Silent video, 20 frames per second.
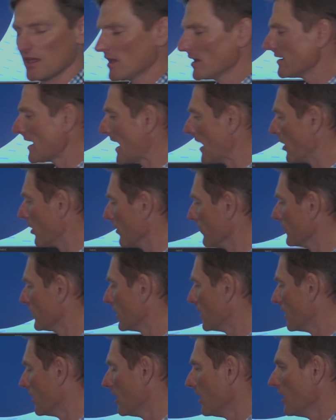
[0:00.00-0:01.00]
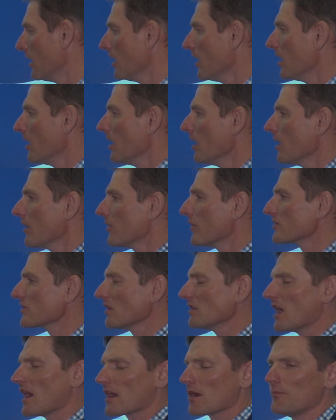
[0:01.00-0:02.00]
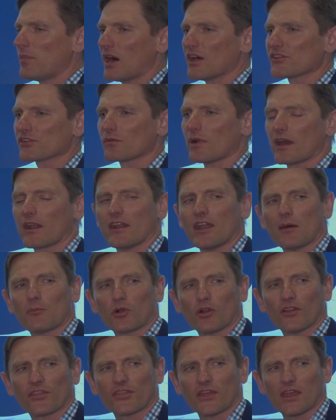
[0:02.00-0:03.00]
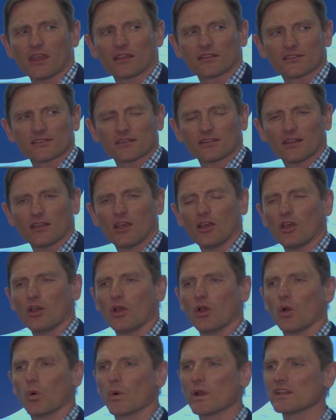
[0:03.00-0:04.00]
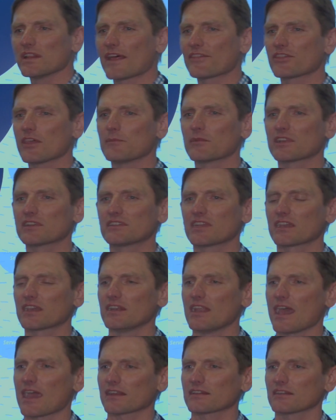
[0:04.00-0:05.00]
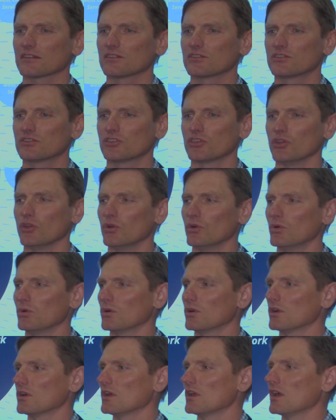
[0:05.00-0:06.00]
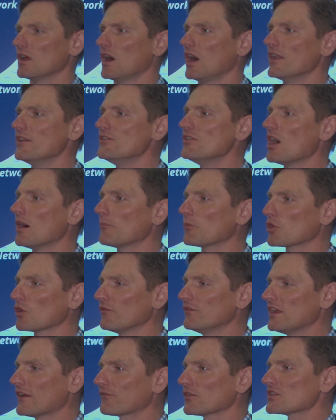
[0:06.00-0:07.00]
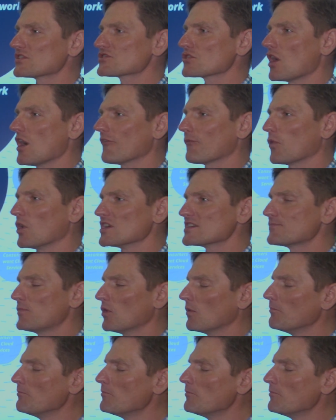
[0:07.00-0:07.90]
Now, there's a lot of buzz around a number of things. We let them connect to a number of different softwares, but